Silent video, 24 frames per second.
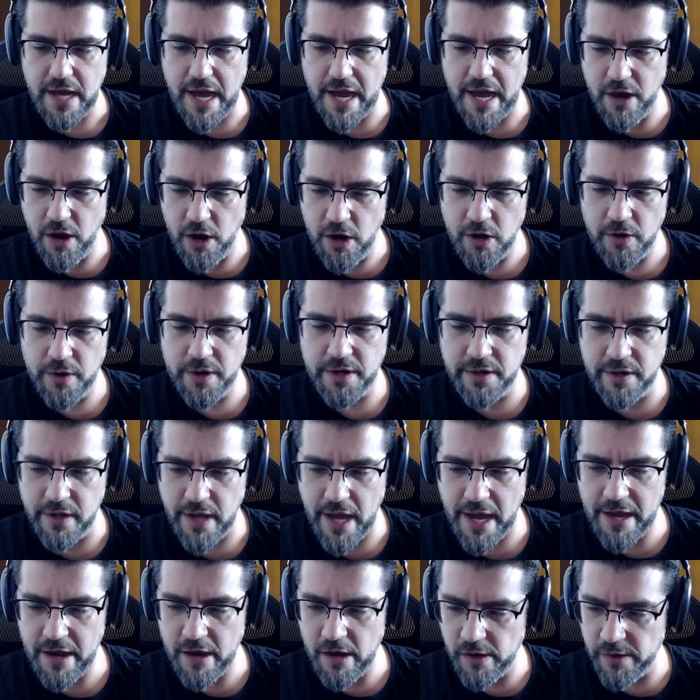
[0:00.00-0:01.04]
I owe it
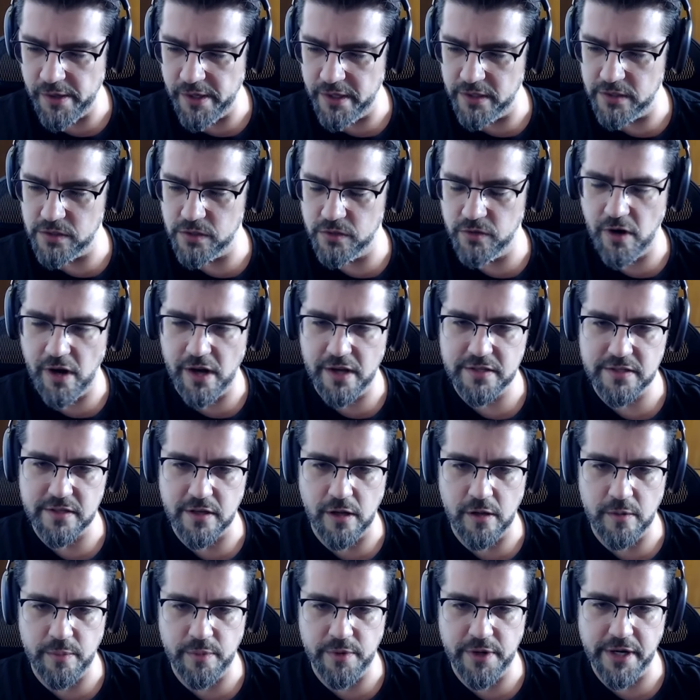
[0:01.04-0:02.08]
I owe it to Ross
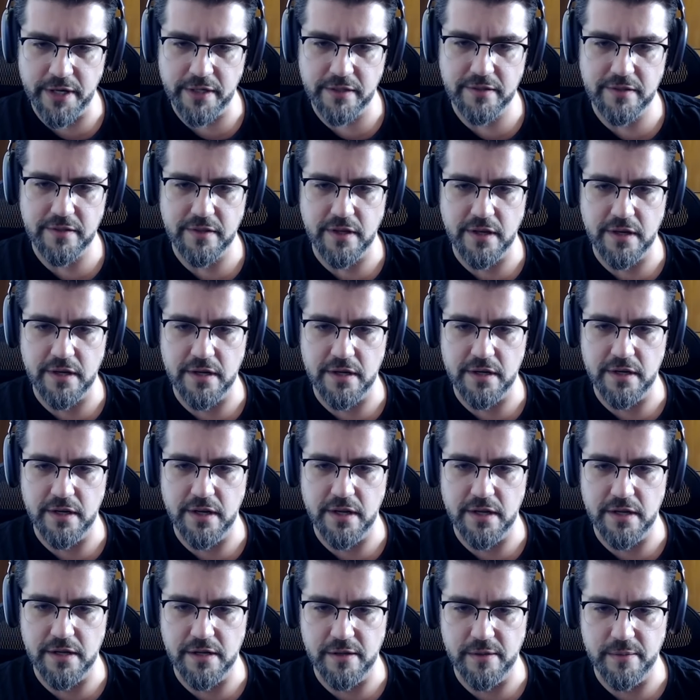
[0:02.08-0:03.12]
Ulbricht and
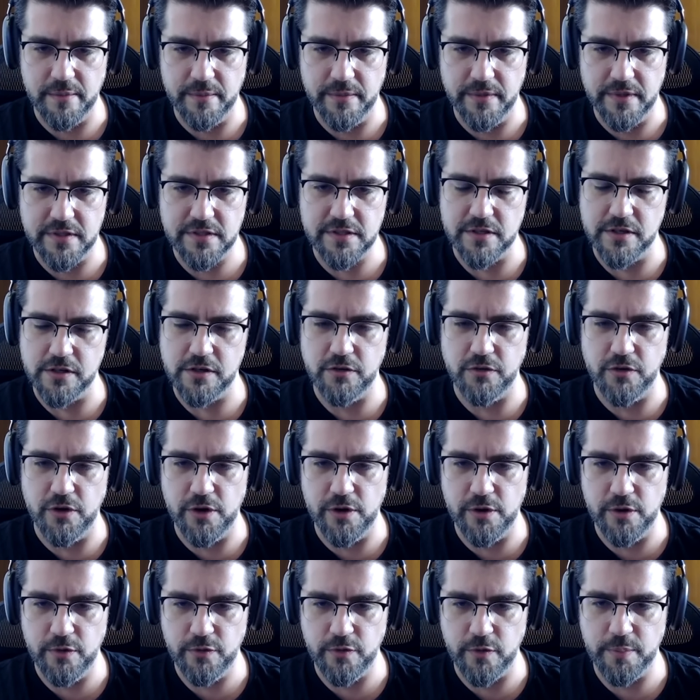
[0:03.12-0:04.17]
um, the Silk
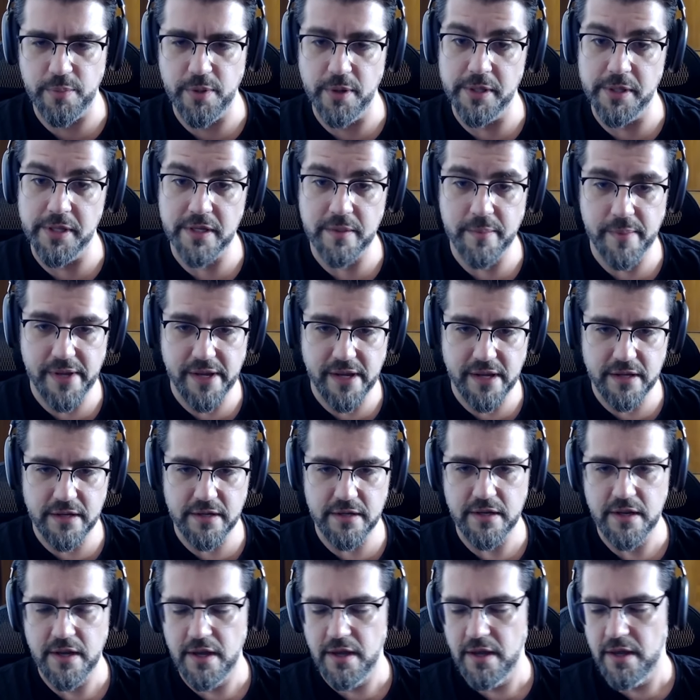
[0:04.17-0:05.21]
Road for pulling me in.
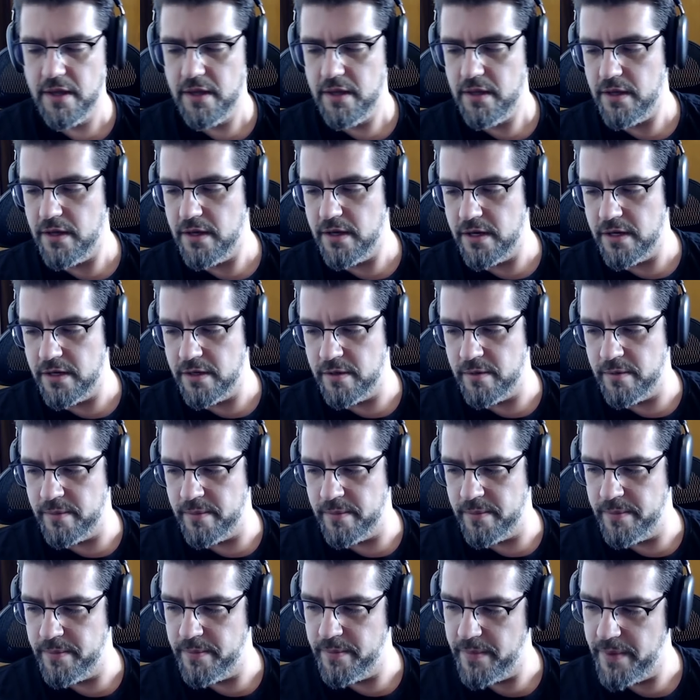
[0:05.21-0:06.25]

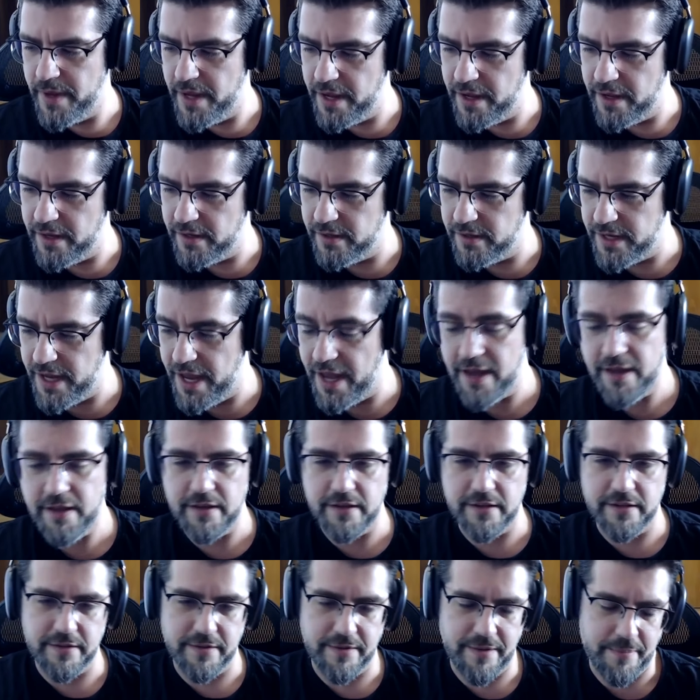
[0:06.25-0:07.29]
Um, and yeah,
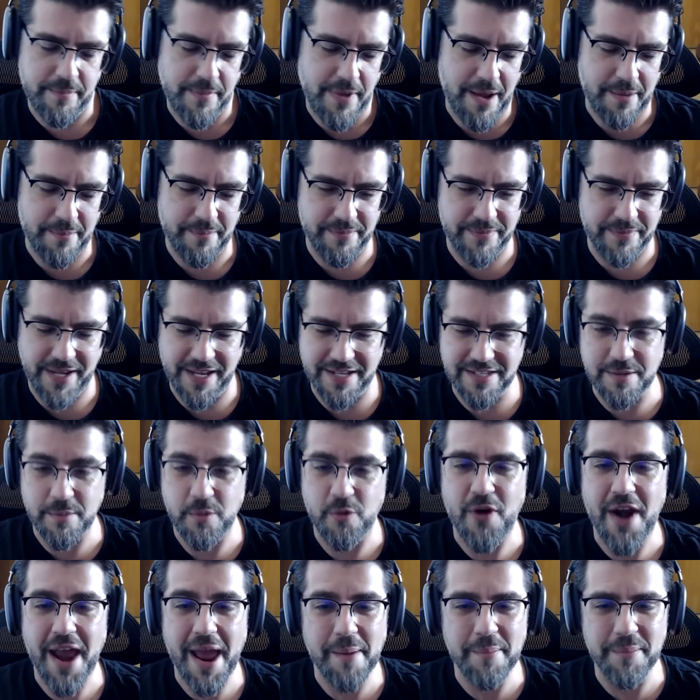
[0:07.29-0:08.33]
uh, I guess
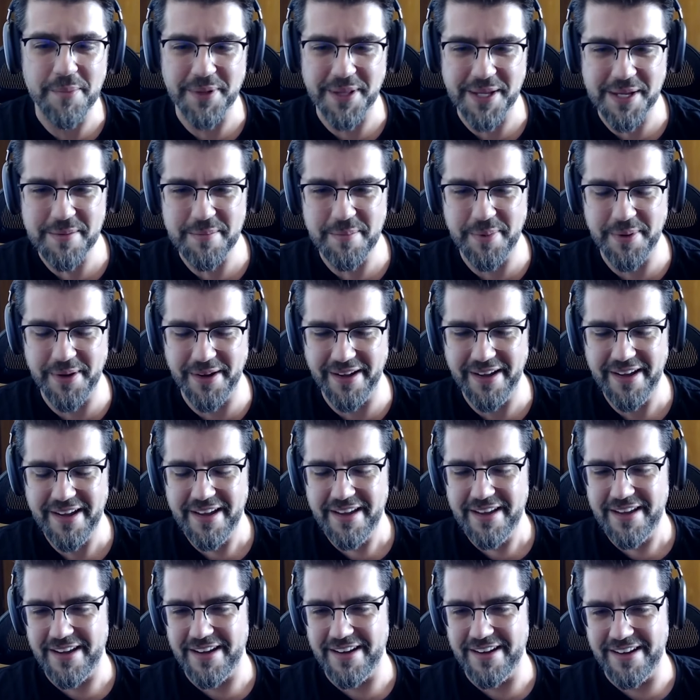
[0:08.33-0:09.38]
I'm rambling, but
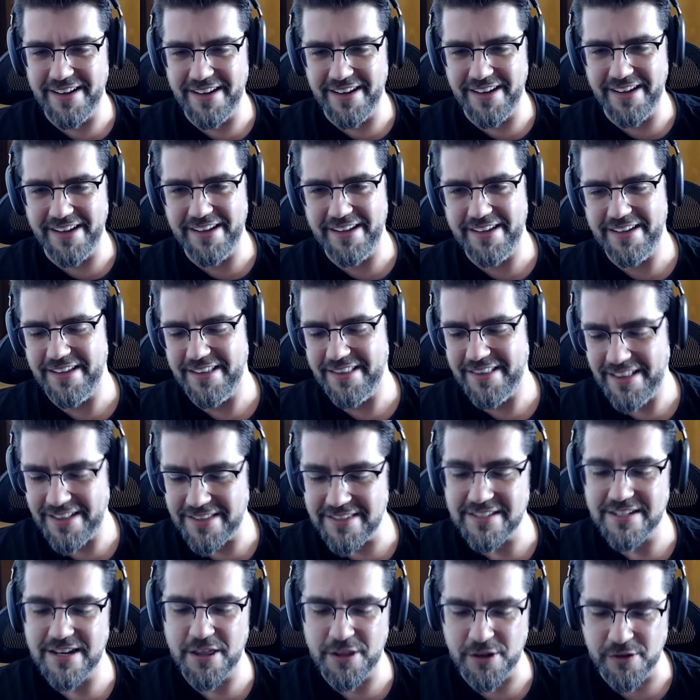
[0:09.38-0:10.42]
uh,
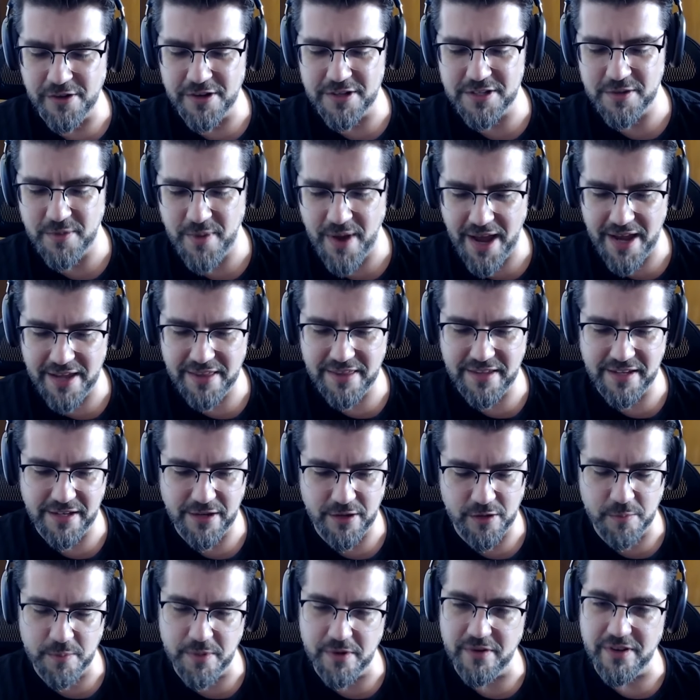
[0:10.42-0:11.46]
that's another reason why I think
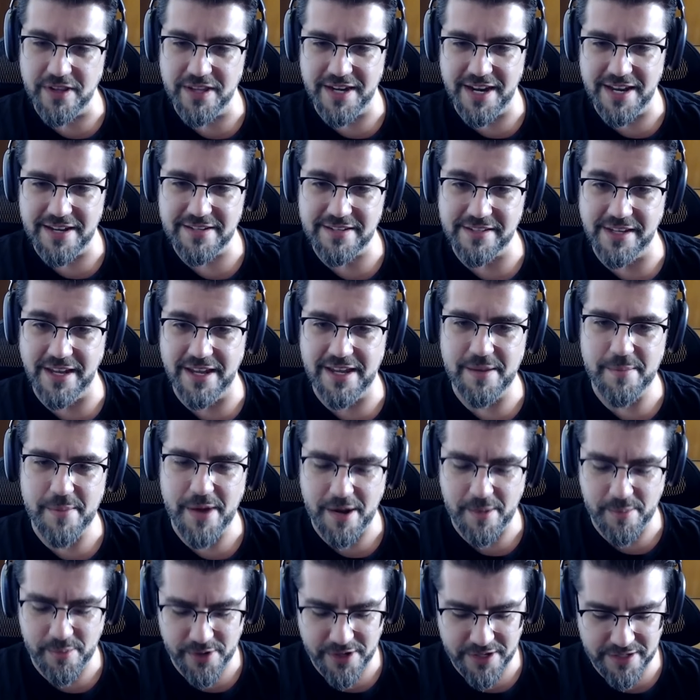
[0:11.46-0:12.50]
it'd be really nice to get him
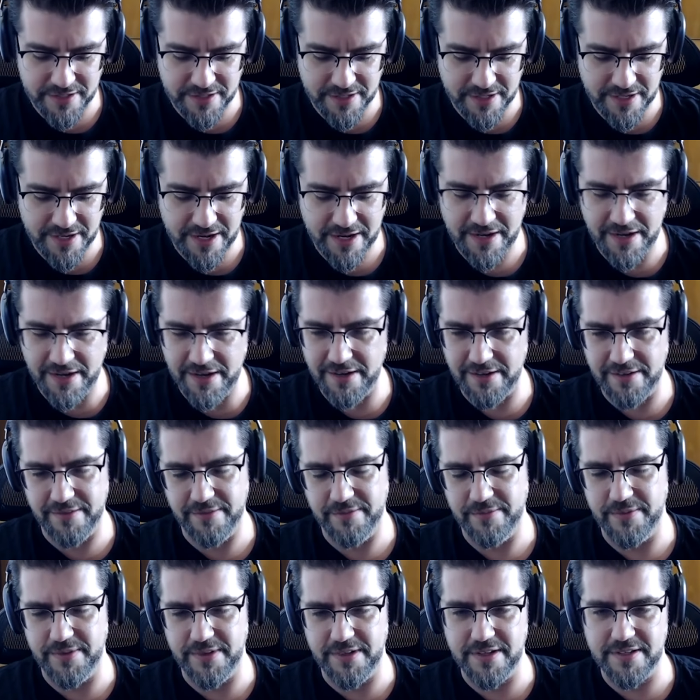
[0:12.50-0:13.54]
out of prison.
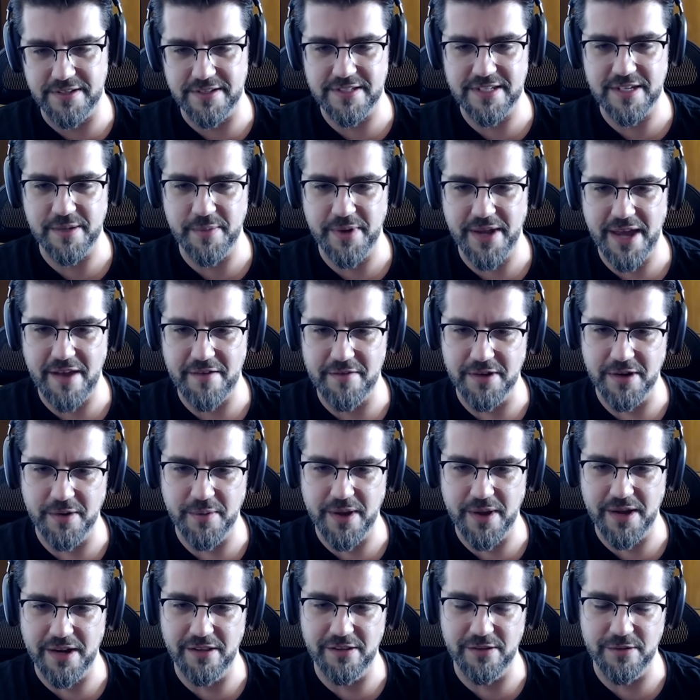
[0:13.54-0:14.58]
doesn't yeah, seem we have any
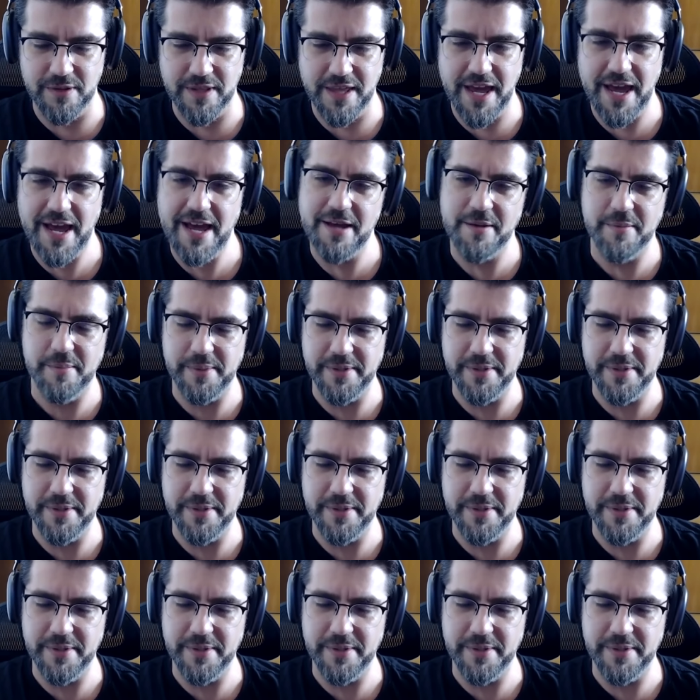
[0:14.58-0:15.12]
way to do that.